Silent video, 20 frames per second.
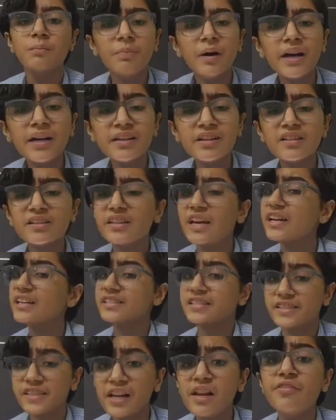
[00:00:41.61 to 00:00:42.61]
but they
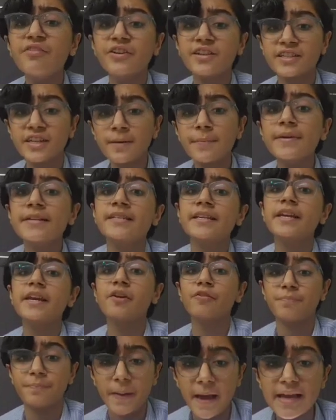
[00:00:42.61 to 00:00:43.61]
are still
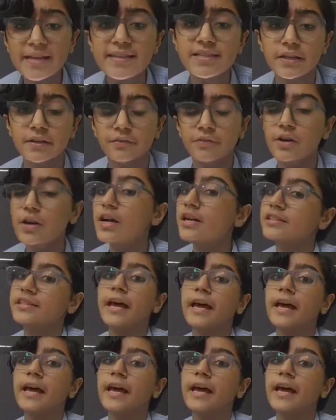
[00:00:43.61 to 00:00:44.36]
fundamentally passive.